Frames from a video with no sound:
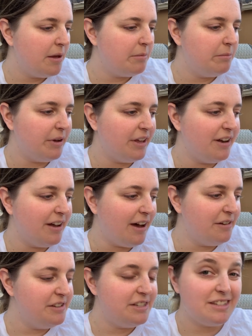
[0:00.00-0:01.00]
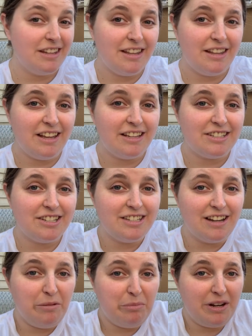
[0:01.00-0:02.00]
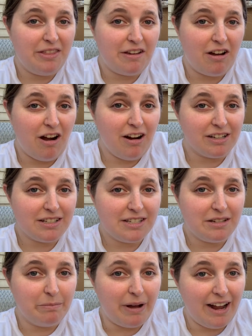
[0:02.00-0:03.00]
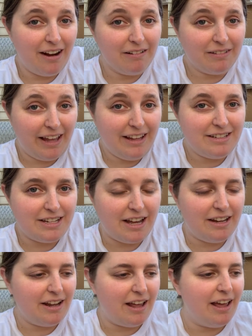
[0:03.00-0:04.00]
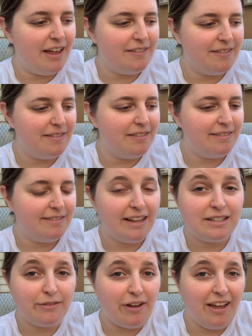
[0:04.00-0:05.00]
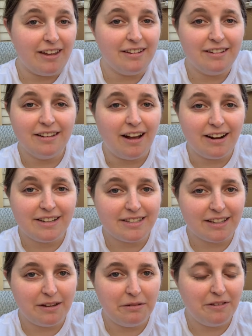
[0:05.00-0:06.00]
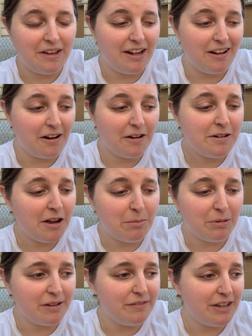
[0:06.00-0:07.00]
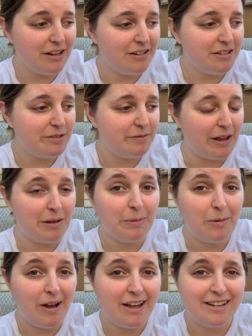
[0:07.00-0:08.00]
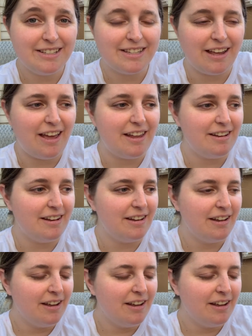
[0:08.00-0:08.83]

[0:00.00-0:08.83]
But obviously it's just not been in the cards to buy our land yet, and that's fine. Honestly, we've had a hard couple of years family-wise, and